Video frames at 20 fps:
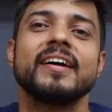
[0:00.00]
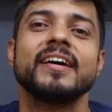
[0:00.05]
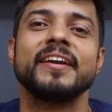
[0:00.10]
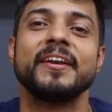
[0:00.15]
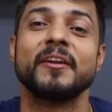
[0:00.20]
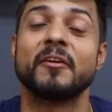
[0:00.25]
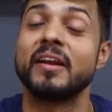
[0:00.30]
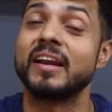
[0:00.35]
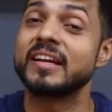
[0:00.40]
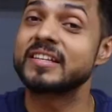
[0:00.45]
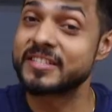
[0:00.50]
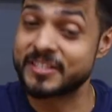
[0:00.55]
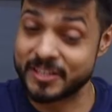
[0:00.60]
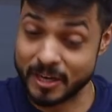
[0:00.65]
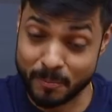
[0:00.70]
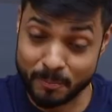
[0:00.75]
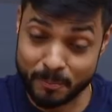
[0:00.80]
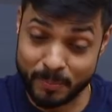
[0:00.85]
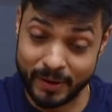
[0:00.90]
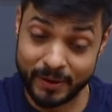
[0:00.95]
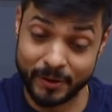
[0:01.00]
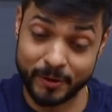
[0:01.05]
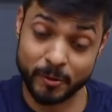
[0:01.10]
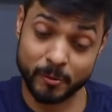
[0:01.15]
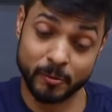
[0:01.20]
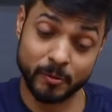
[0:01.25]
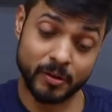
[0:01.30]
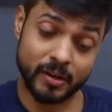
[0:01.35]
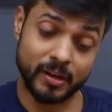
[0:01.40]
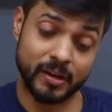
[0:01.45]
Now let's jump
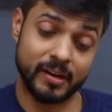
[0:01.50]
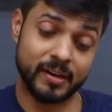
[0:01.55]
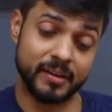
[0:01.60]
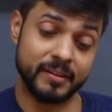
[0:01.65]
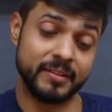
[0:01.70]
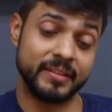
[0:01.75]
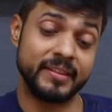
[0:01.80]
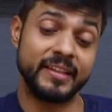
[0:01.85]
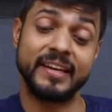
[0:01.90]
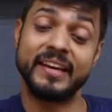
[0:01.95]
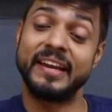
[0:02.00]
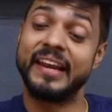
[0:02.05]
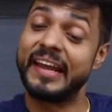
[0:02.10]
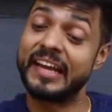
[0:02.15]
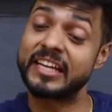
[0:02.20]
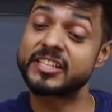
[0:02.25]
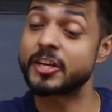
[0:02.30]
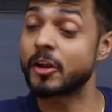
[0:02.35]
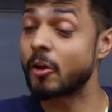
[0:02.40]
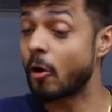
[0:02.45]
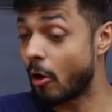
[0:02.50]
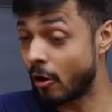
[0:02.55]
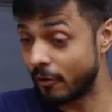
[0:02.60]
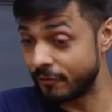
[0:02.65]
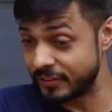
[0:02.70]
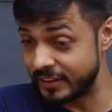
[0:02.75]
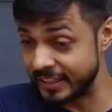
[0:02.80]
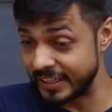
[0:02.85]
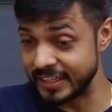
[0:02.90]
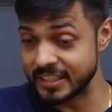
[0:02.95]
into the nature of
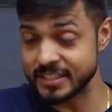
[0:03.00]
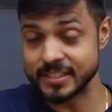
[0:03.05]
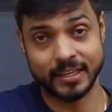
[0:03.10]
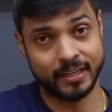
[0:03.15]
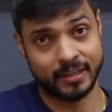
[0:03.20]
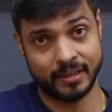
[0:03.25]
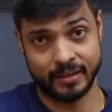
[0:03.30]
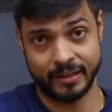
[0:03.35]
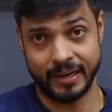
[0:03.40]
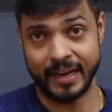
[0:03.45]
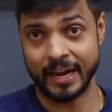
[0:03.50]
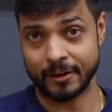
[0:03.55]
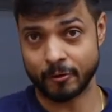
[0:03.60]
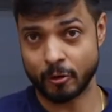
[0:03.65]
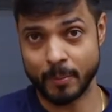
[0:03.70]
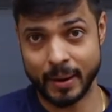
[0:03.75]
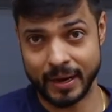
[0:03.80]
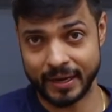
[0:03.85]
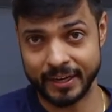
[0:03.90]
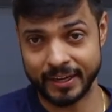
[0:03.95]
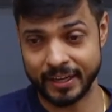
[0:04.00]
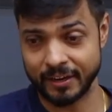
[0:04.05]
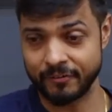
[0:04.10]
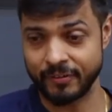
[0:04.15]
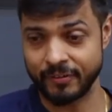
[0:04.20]
these electromagnetic